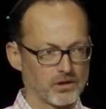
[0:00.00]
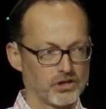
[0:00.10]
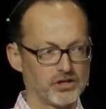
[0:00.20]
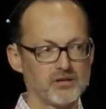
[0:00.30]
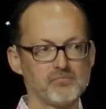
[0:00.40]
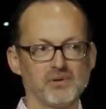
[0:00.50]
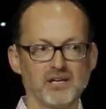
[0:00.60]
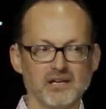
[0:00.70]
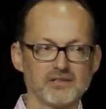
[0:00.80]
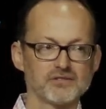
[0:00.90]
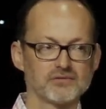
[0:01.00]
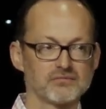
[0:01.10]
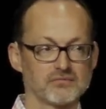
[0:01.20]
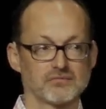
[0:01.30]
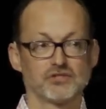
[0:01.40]
Could it be
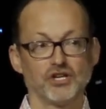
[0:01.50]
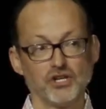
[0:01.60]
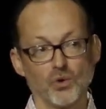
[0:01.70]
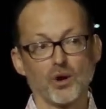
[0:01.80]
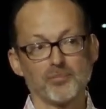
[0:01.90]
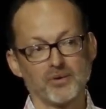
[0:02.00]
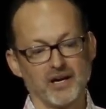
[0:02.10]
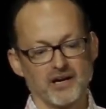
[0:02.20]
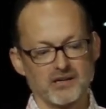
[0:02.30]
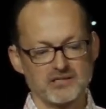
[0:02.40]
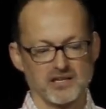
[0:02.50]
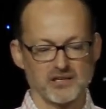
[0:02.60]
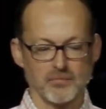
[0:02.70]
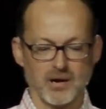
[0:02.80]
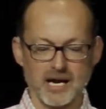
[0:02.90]
to your prayers and
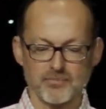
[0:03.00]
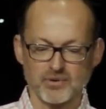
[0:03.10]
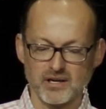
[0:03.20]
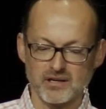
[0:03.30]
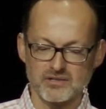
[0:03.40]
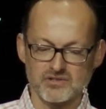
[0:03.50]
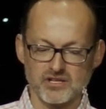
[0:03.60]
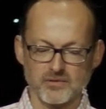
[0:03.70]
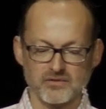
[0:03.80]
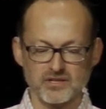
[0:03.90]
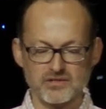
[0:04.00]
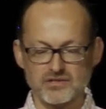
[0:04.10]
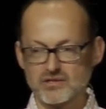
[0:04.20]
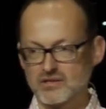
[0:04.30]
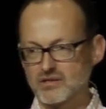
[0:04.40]
to my prayers? Some of us